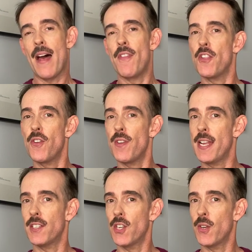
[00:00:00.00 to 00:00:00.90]
and then you
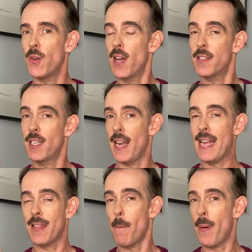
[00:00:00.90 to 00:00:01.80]
need to
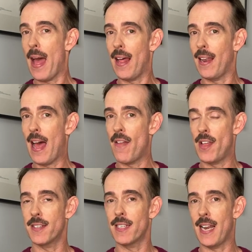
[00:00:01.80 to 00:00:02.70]
select the bell and
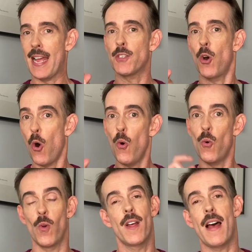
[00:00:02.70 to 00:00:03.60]
then select
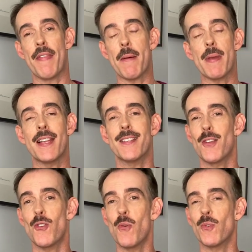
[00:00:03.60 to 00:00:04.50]
all. And that means that
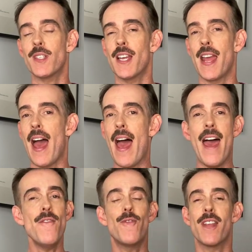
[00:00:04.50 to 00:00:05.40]
you will see
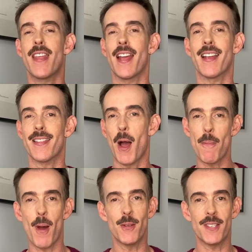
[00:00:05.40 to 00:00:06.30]
everything that I
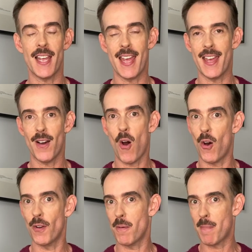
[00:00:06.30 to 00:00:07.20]
post here
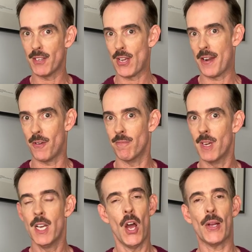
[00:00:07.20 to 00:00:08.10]
on my channel.
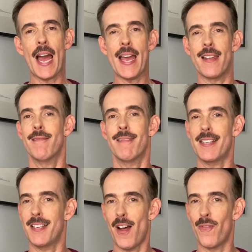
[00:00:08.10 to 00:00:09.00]
Okay,
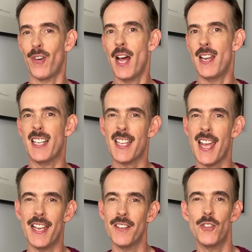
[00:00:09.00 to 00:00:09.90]
that's enough. Let's get
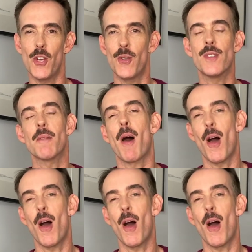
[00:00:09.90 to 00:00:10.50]
into some